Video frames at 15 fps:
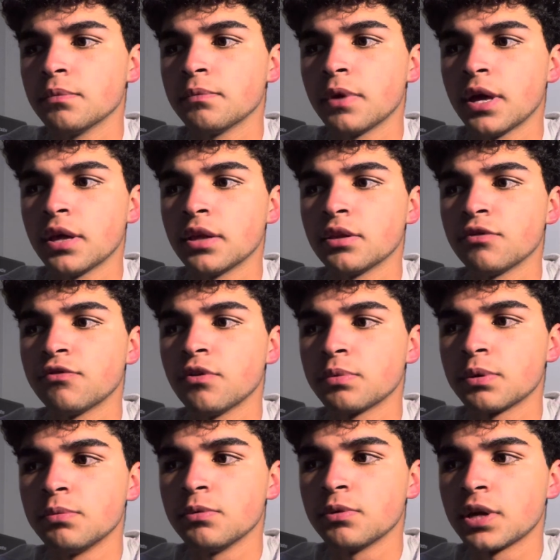And the film
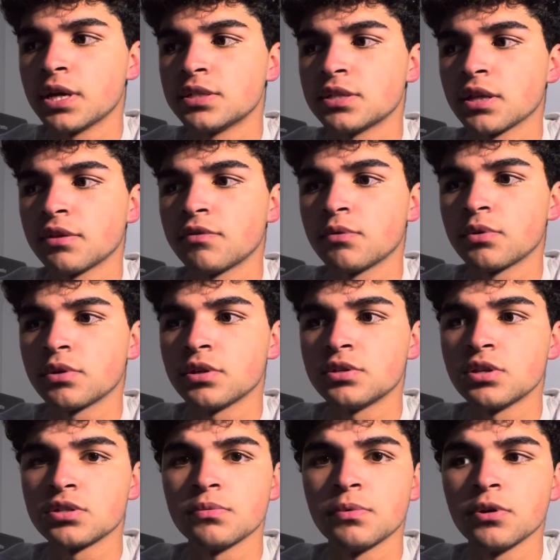communicates that living with a
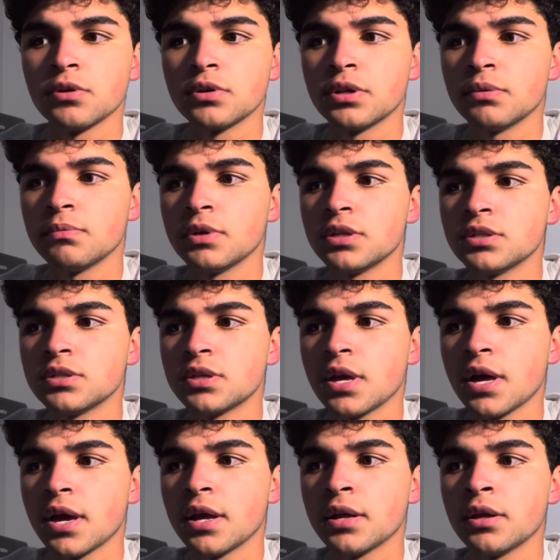disability means
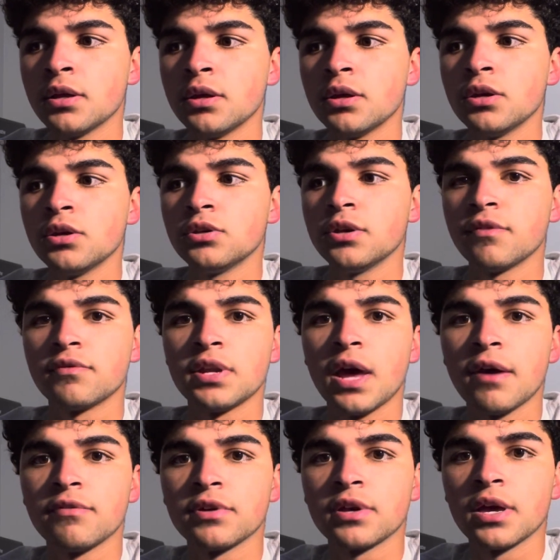that you have to
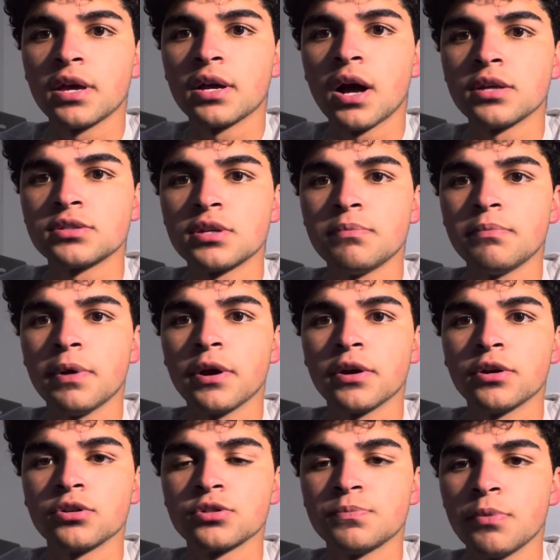navigate constant
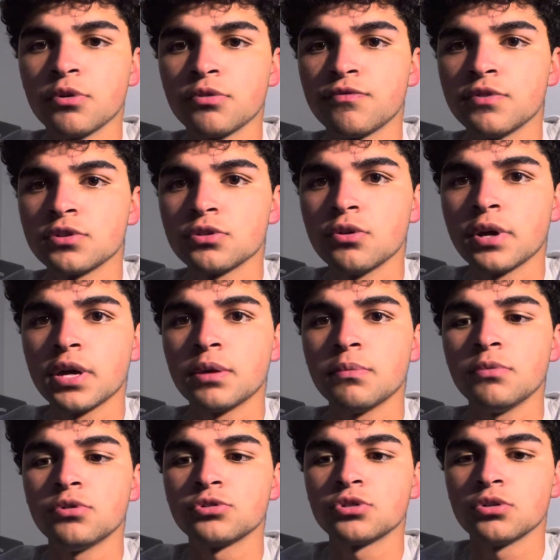barriers, both physical and
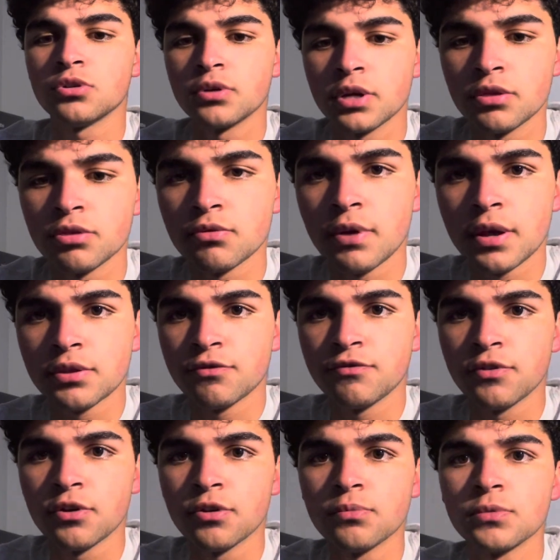emotional. And throughout the
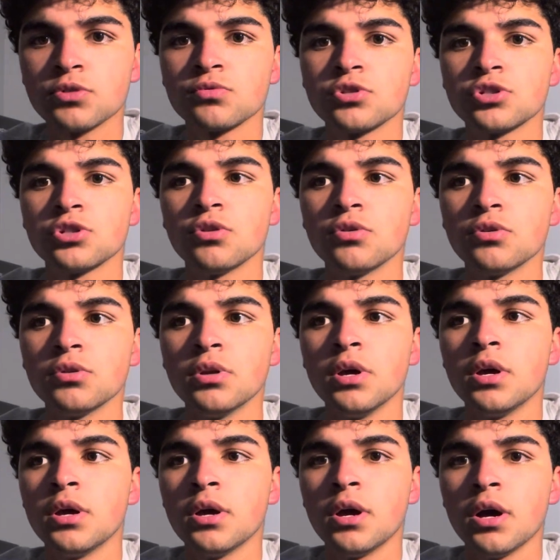film, this was shown
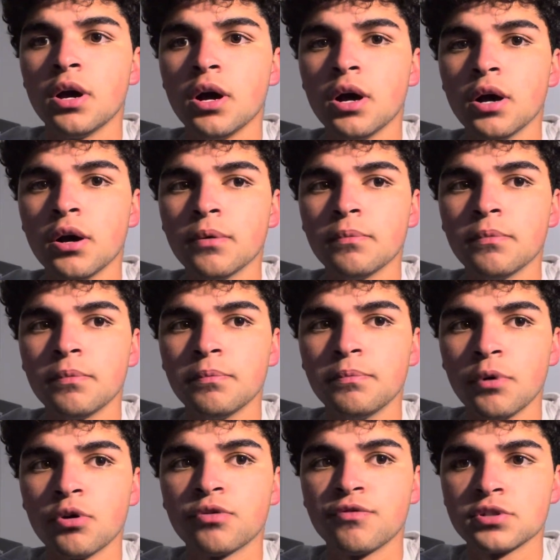
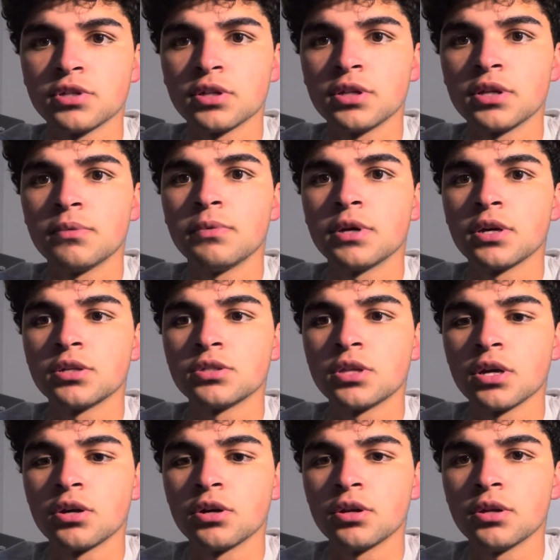both physically because
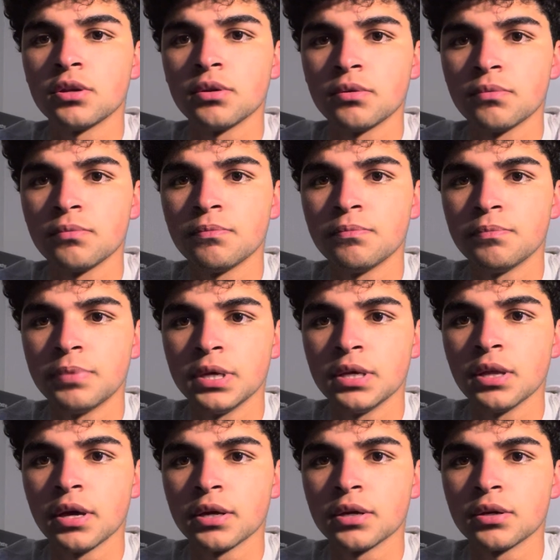they couldn't be
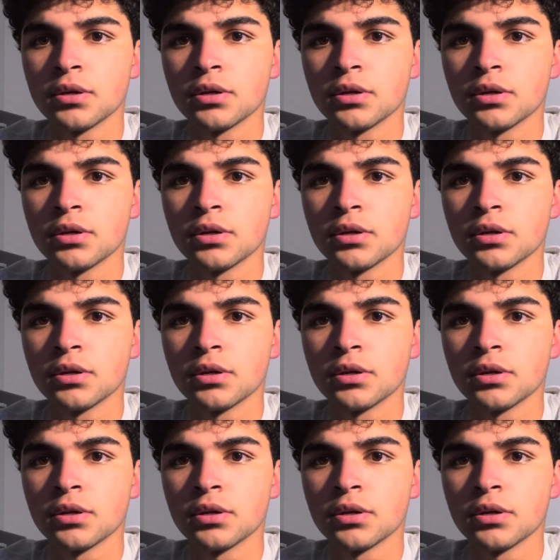like